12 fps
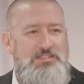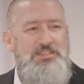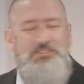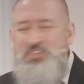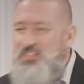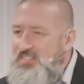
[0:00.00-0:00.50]

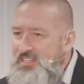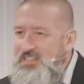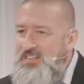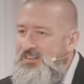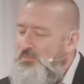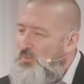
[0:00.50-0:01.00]
If you
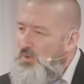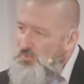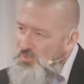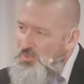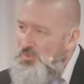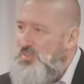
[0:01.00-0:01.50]
did, I'm a
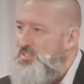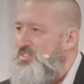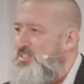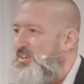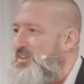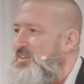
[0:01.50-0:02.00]
little
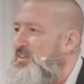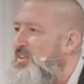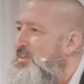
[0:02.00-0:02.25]
concerned.